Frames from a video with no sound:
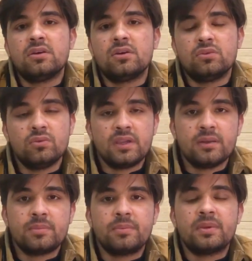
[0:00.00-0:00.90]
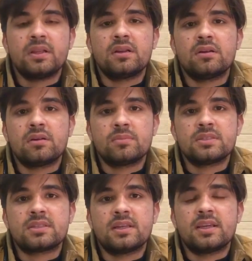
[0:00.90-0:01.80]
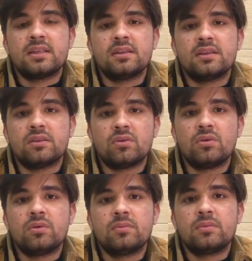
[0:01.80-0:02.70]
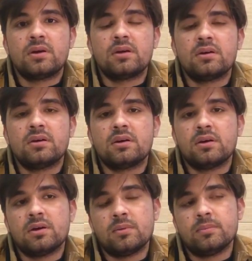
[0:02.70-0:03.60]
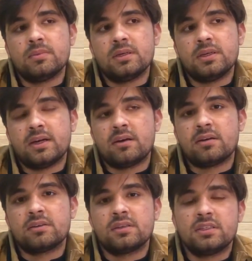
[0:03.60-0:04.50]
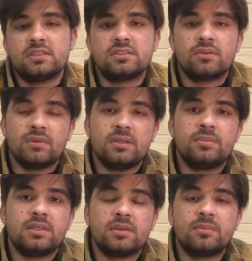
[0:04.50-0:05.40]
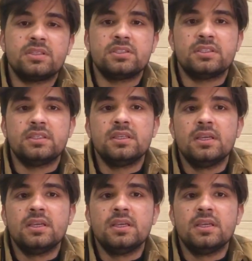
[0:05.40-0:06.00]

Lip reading: You can prepare normal saline in home it is available commercially.